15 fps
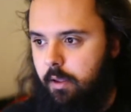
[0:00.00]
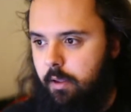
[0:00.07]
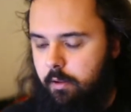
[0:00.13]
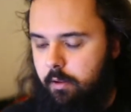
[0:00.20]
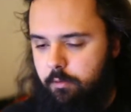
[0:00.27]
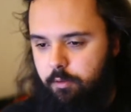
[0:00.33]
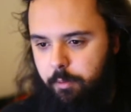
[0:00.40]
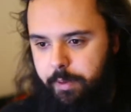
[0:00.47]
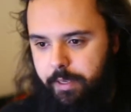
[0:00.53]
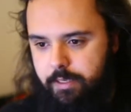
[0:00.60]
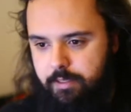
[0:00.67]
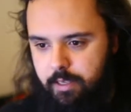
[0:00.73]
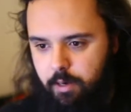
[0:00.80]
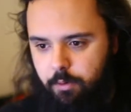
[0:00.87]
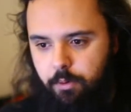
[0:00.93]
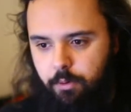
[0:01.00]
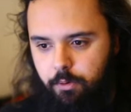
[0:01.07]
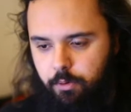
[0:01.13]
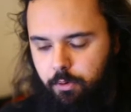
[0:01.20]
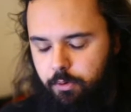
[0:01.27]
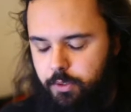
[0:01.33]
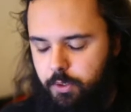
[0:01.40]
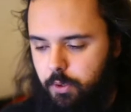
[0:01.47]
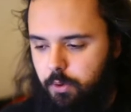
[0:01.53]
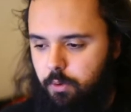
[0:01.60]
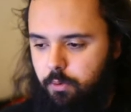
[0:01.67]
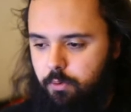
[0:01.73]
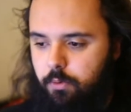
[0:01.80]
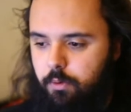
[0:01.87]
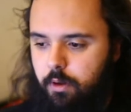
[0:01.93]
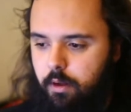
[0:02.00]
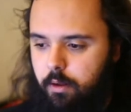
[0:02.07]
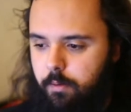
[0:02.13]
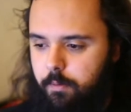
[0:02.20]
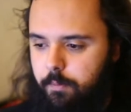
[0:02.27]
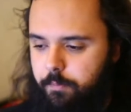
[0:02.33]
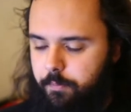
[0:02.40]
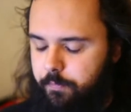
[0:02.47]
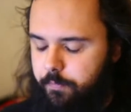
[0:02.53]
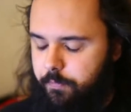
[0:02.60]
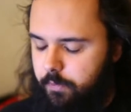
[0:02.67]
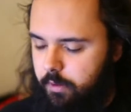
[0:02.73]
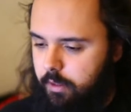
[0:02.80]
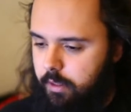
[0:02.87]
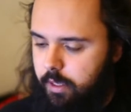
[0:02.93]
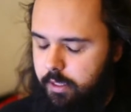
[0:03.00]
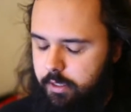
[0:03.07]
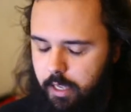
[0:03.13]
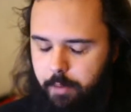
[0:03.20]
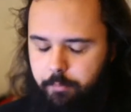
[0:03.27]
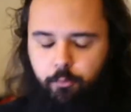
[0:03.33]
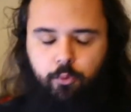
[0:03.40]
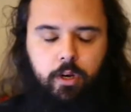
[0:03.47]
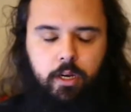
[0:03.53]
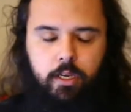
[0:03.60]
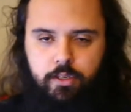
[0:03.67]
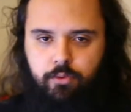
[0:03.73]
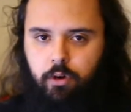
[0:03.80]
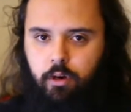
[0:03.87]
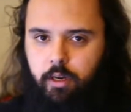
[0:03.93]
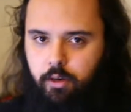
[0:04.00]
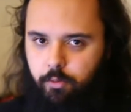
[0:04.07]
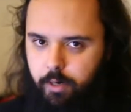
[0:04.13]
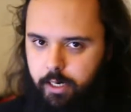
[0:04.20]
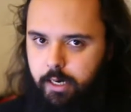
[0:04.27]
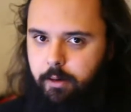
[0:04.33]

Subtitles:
for the past hour or two, I'm really struggling right now.